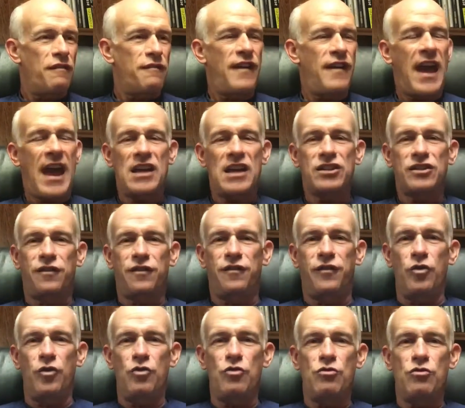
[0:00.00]

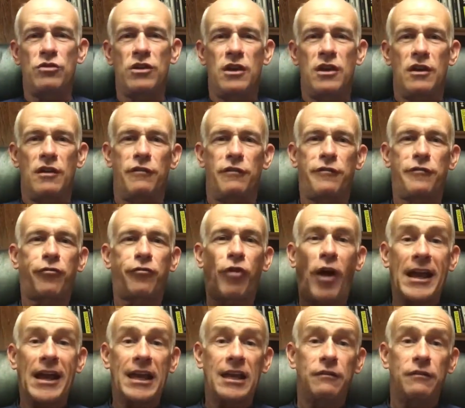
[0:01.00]
fast food,
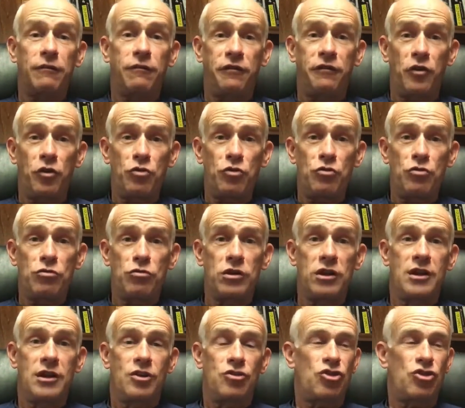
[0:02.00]
Franken
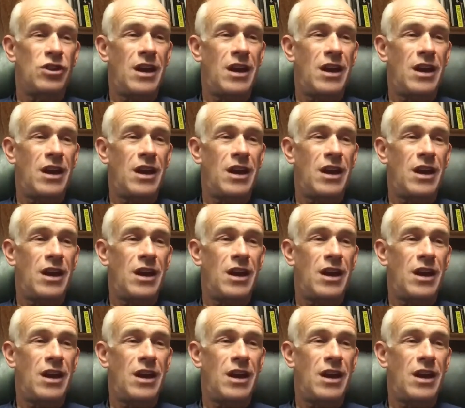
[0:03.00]
food,